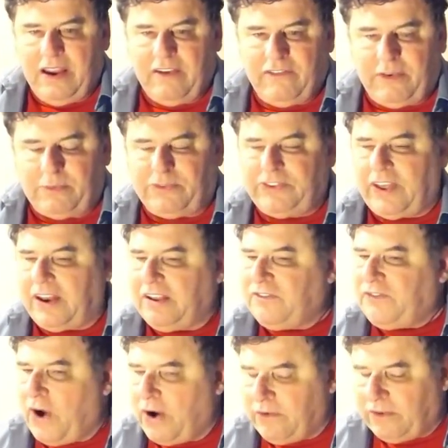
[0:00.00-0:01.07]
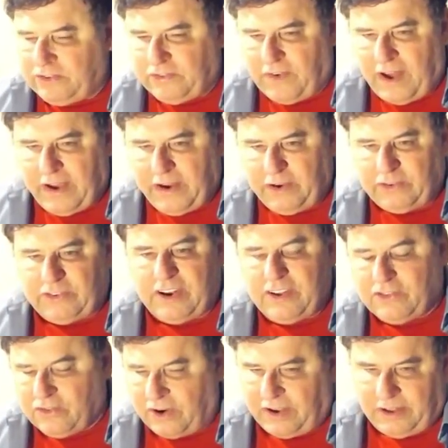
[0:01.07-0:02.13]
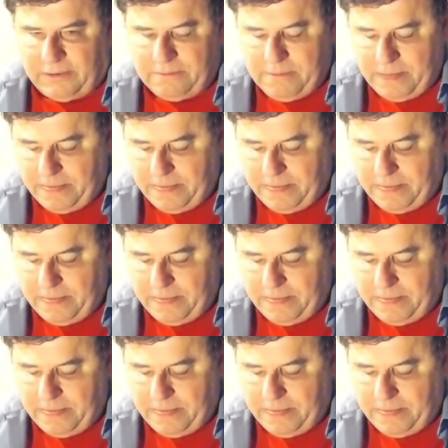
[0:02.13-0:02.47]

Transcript: from setting forest fires in Israel.